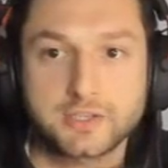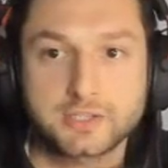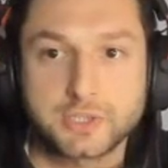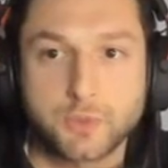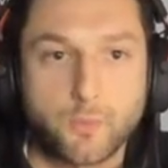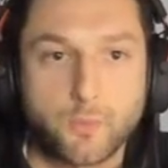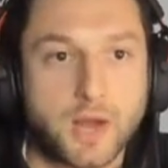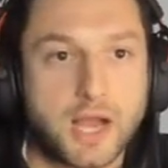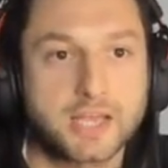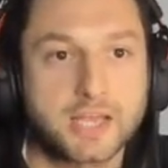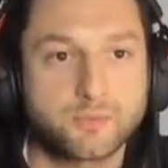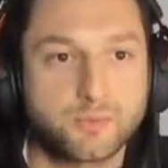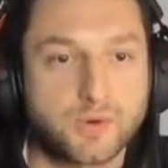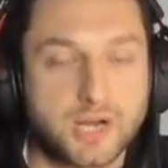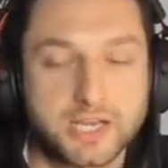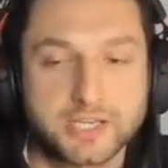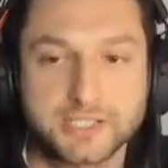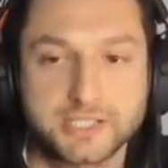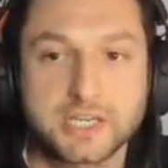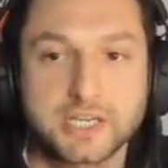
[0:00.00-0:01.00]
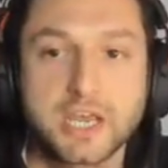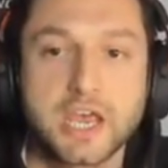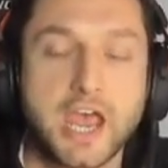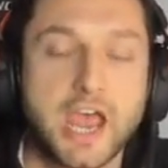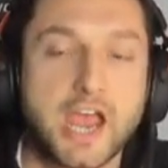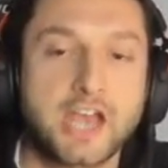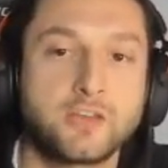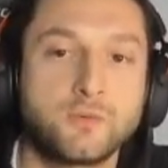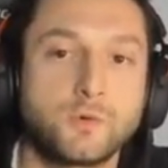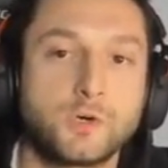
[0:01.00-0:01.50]
So why is
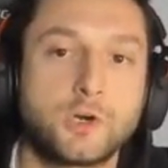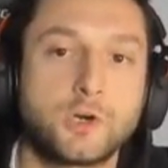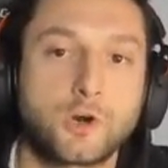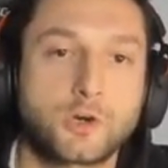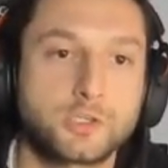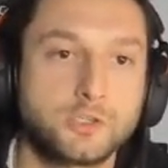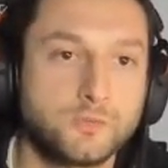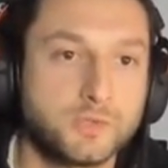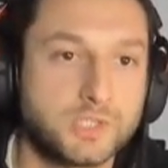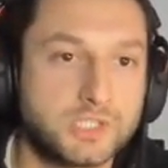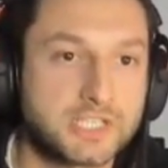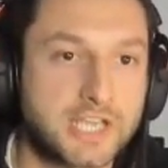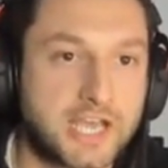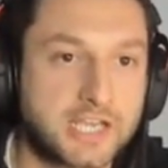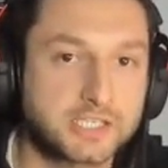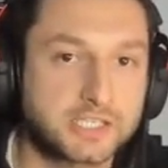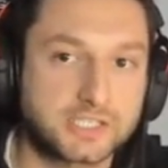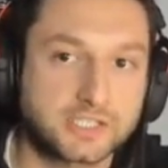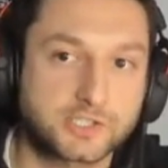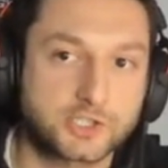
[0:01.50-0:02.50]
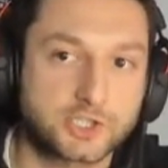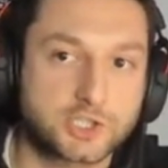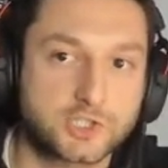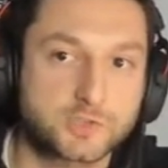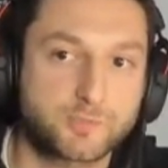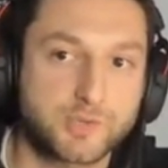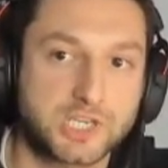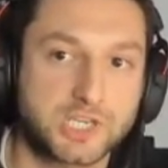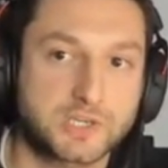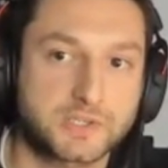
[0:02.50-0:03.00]
anyone arguing that is just
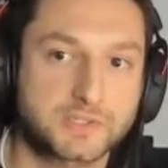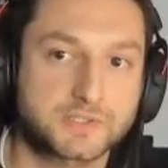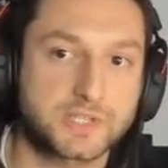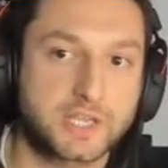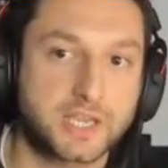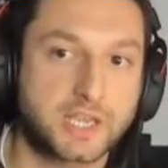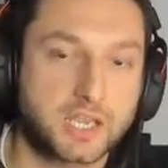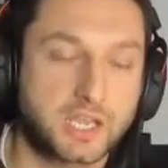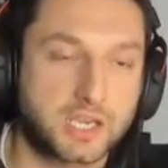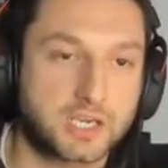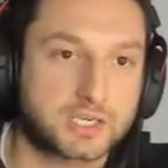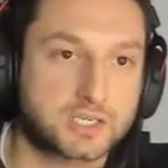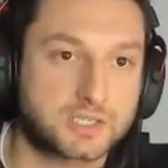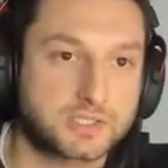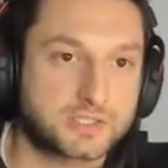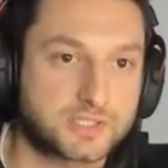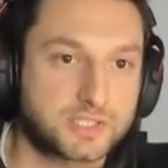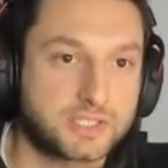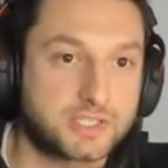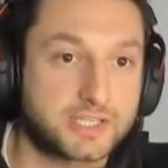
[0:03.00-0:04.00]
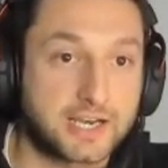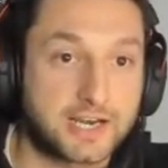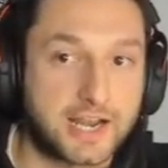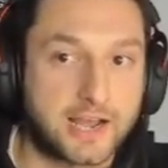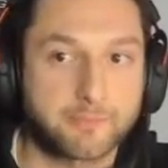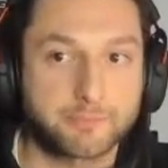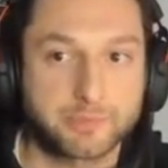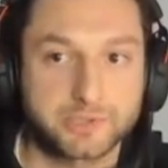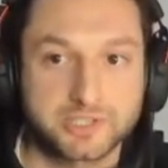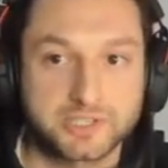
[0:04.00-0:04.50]
because they can't concede that
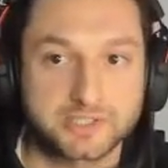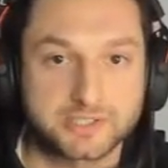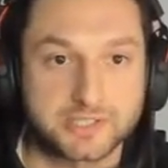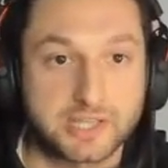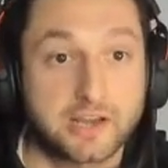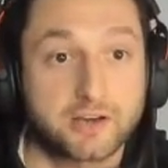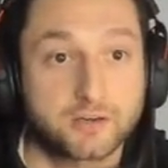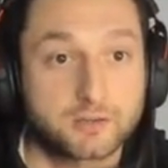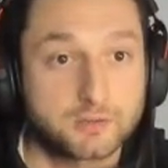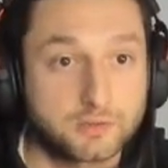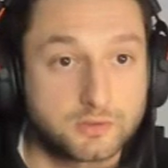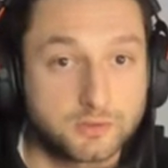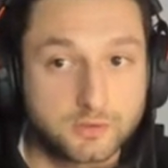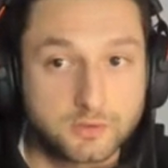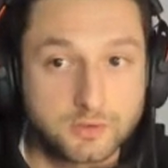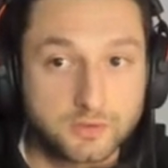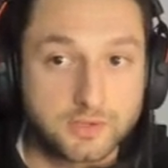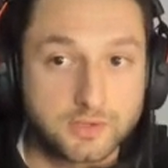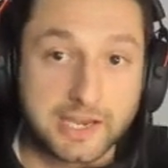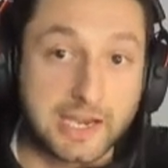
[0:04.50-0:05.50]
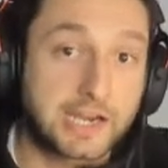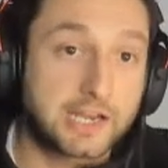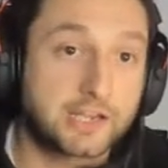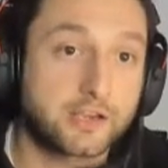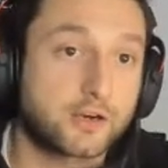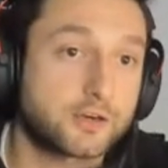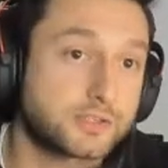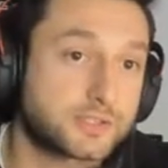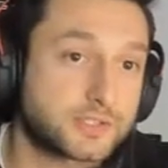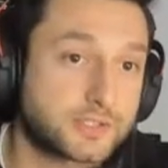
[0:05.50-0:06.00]
Napoli is that good. And it
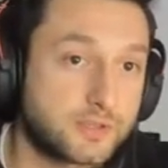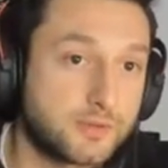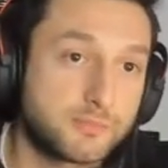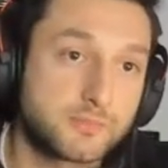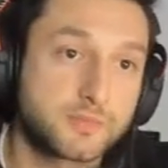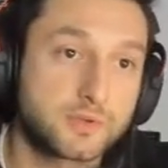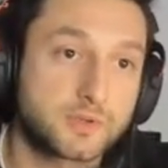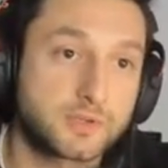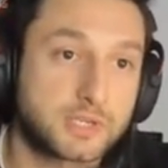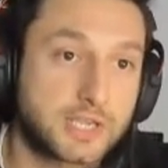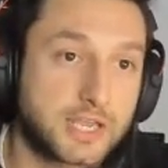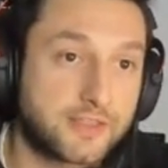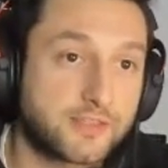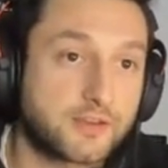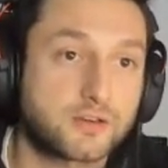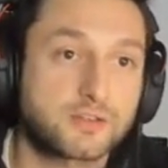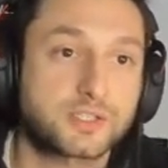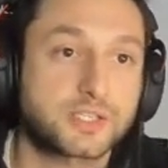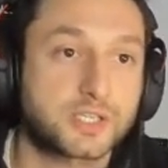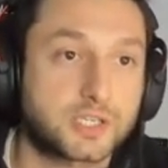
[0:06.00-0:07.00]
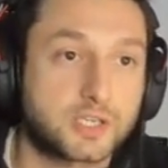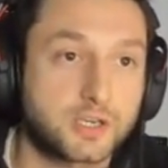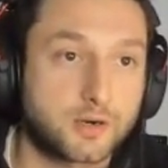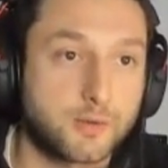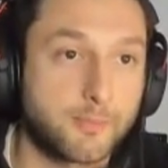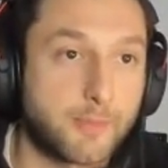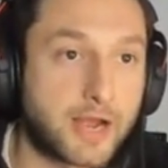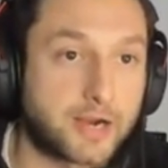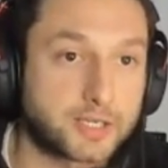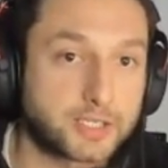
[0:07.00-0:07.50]
hurts them. And they're insecure
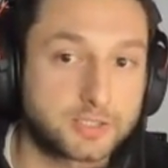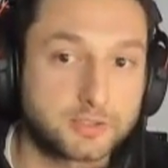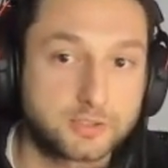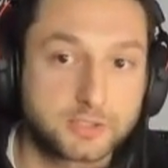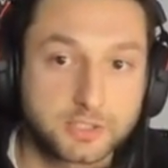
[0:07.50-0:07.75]
about it.